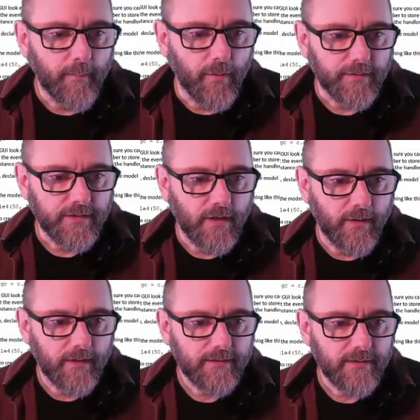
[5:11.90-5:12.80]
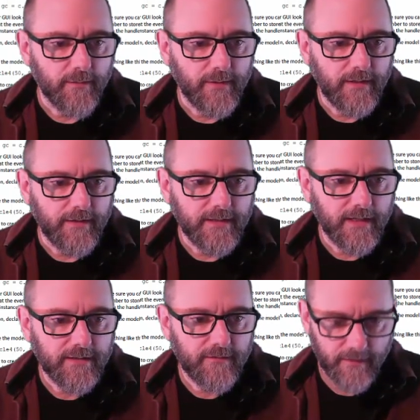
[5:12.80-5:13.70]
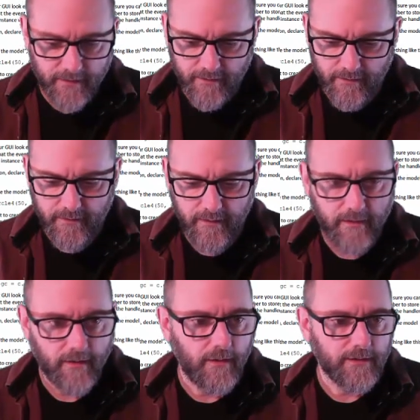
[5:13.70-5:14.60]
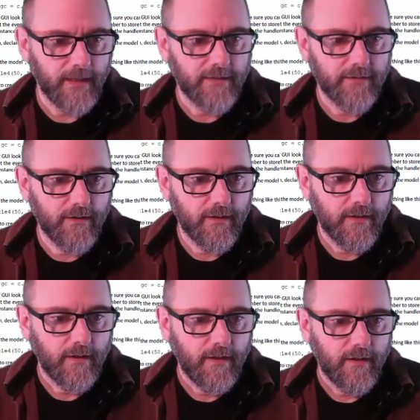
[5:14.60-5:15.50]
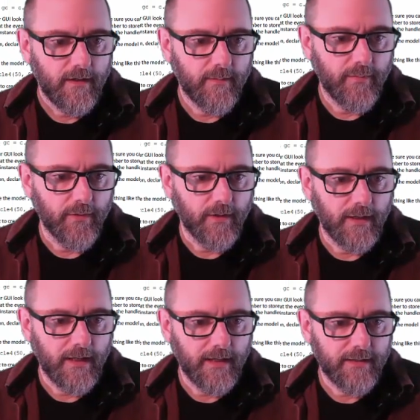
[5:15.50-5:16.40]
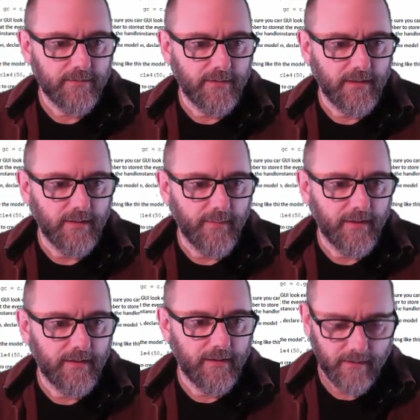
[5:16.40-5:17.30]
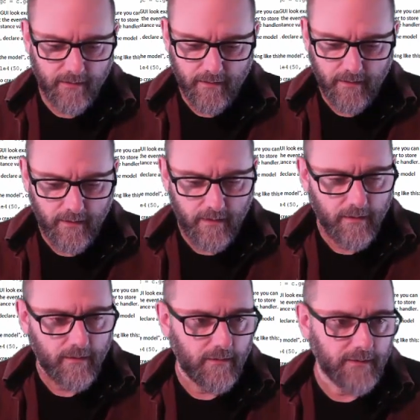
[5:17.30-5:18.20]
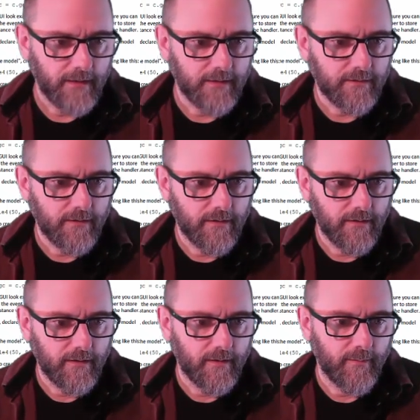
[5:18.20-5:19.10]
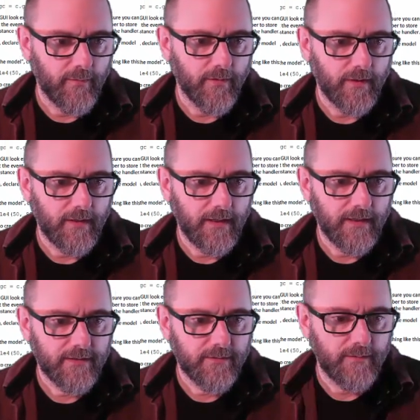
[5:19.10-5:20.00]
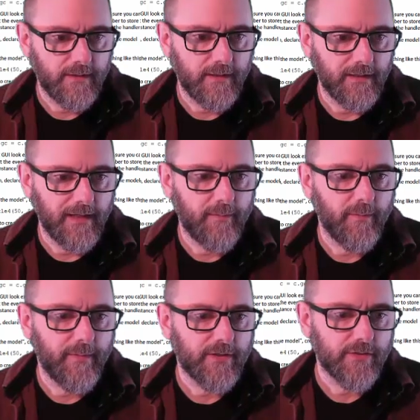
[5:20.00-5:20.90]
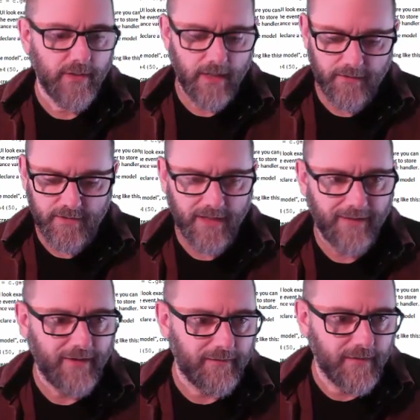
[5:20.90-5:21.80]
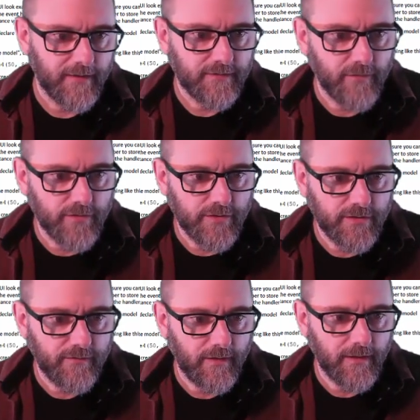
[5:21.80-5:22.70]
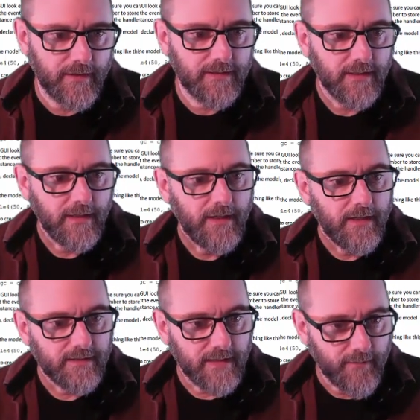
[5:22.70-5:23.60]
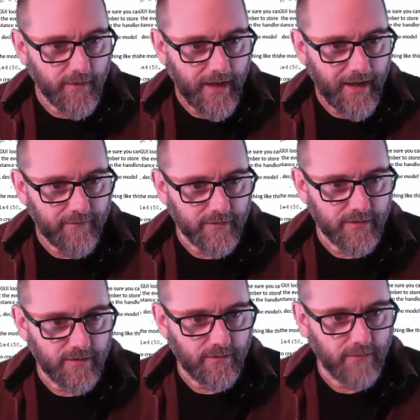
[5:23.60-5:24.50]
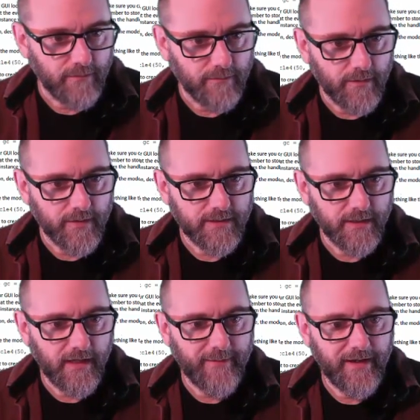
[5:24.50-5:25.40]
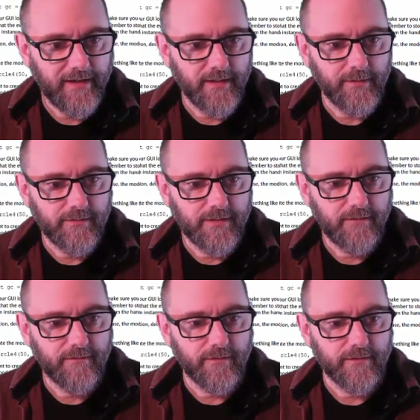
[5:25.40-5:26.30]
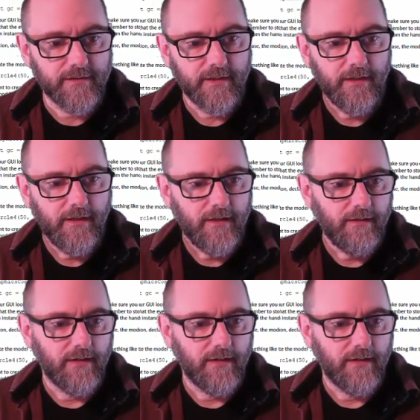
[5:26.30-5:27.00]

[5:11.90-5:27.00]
imports going. So we need the text field, Alt Enter, import class. We need the button, Alt Enter, import class. We need the label. Make sure you get the Java FX versions of all of these. Same for Canvas too. Ooh, notice it gave me AWT first.